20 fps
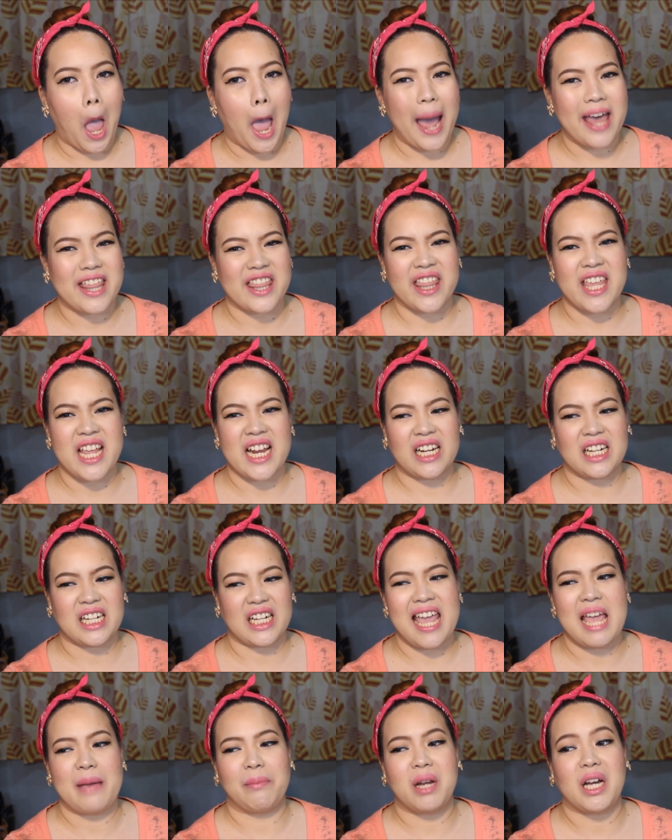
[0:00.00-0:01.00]
I think
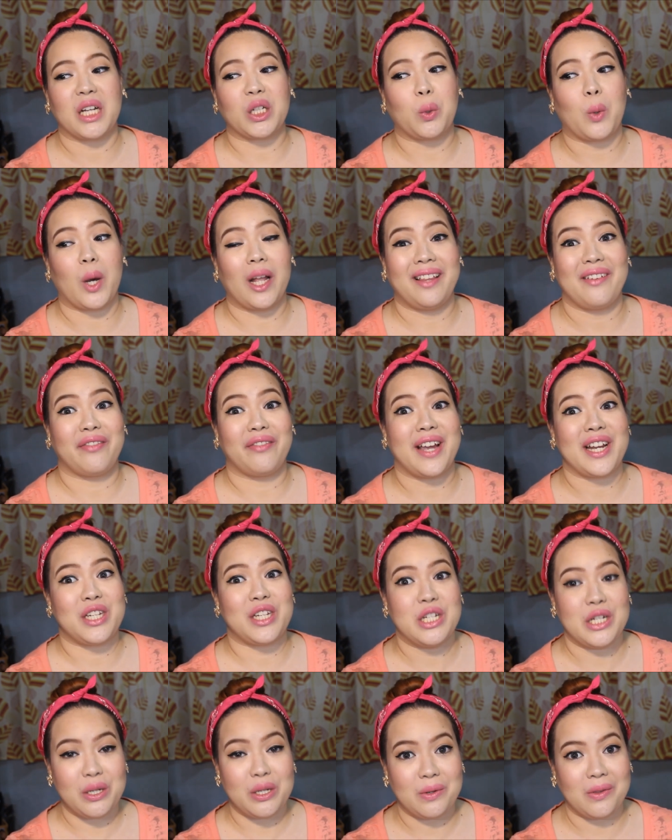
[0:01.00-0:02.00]
I am not
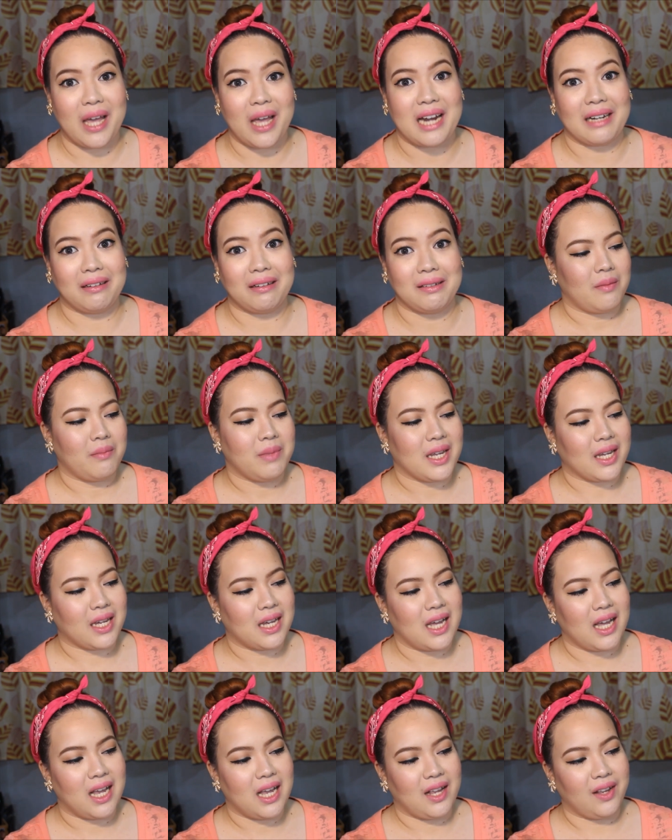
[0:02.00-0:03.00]
qualified to do that
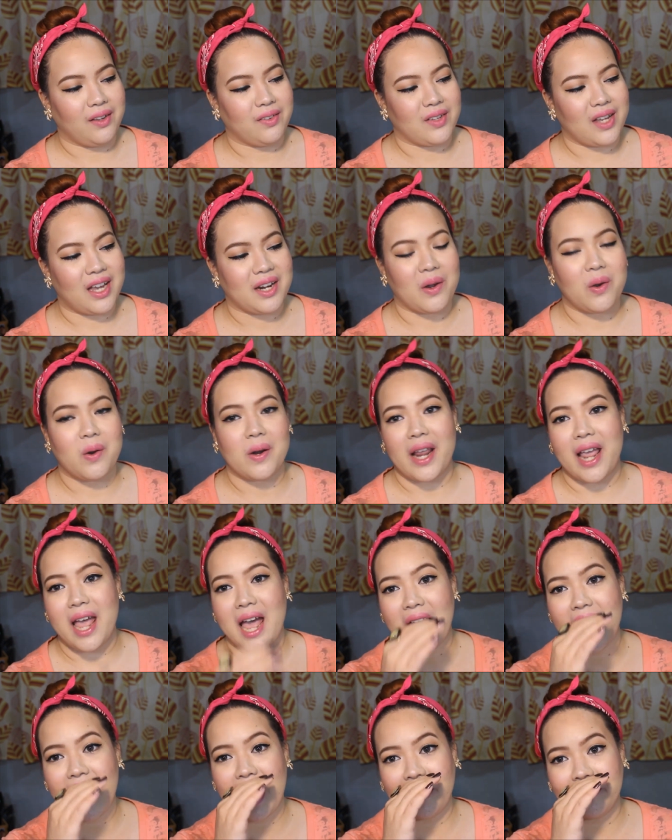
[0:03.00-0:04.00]
because I don't
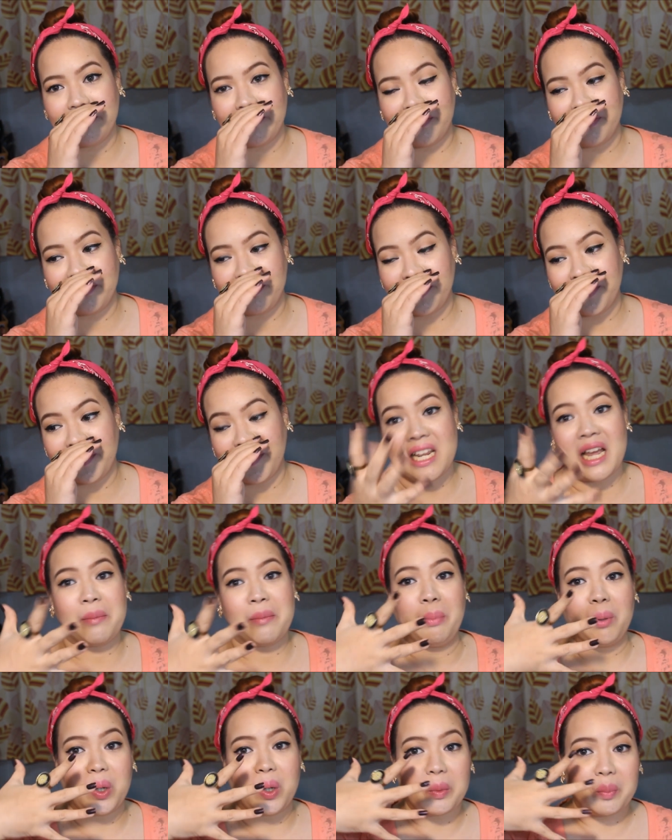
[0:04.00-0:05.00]
have the
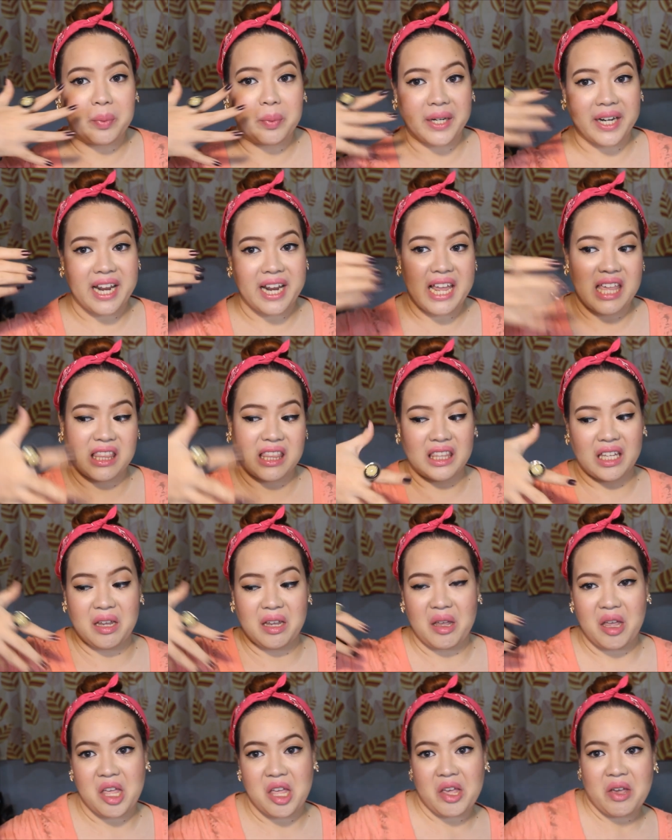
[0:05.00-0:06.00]
appropriate
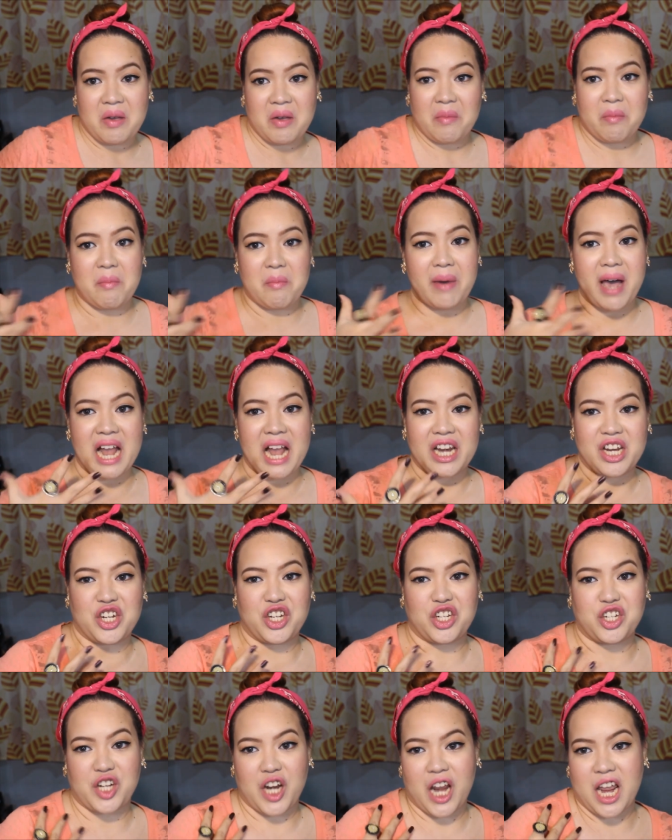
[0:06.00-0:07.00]
body
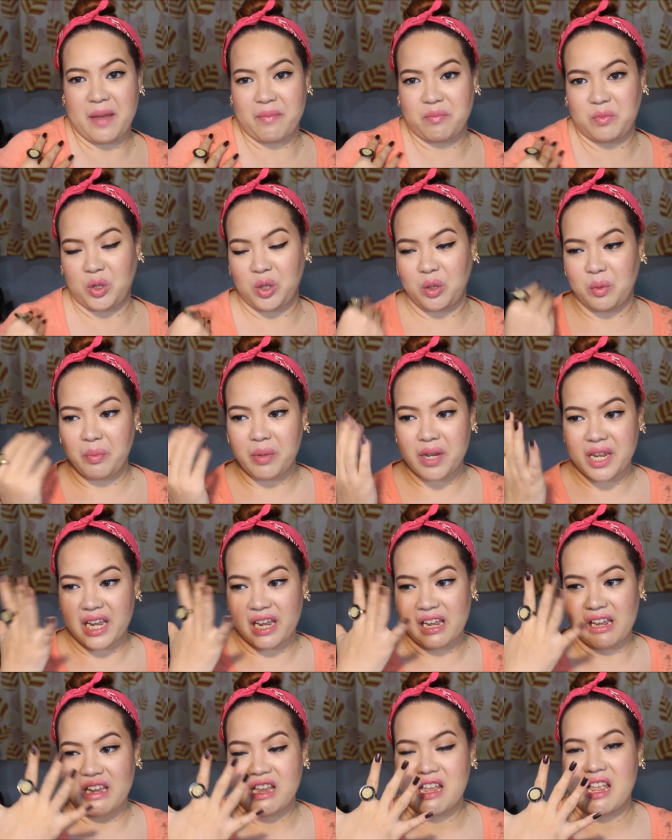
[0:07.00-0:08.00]
shape to
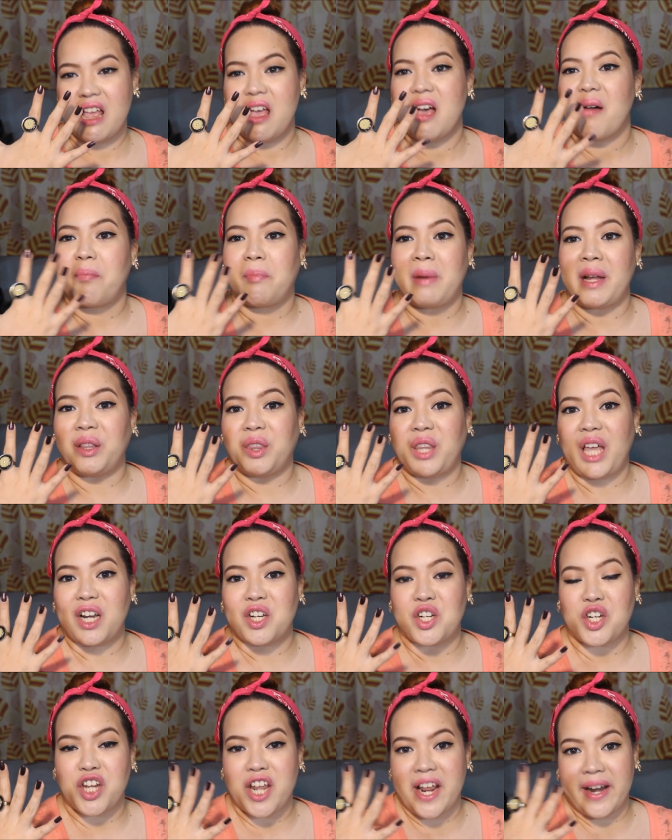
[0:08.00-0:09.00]
be
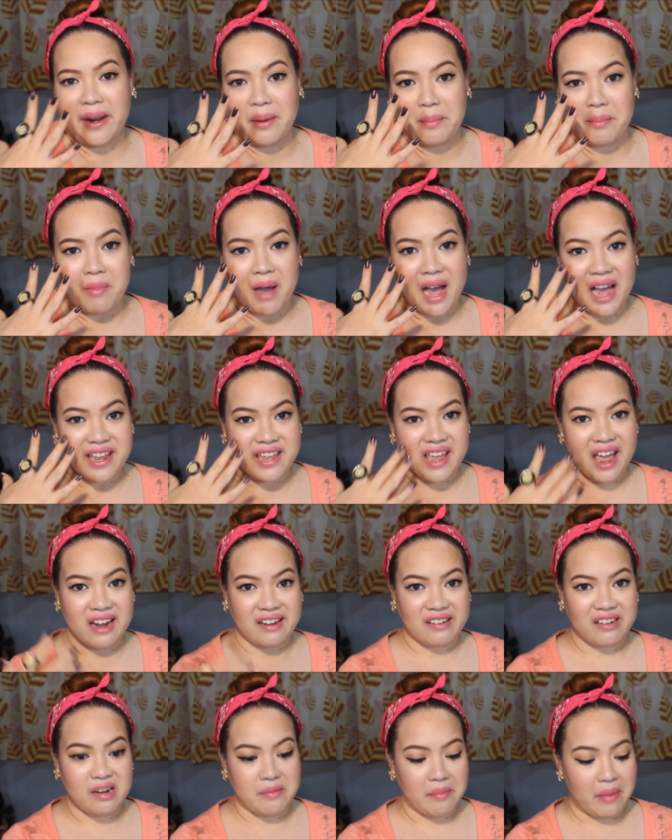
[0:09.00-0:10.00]
Fantasia ng
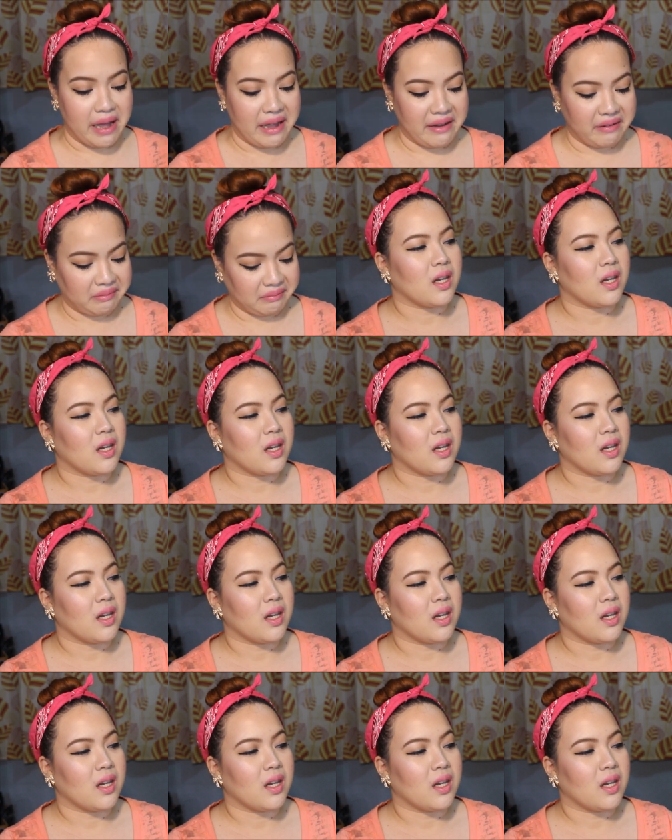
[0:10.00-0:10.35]
bayan, diba?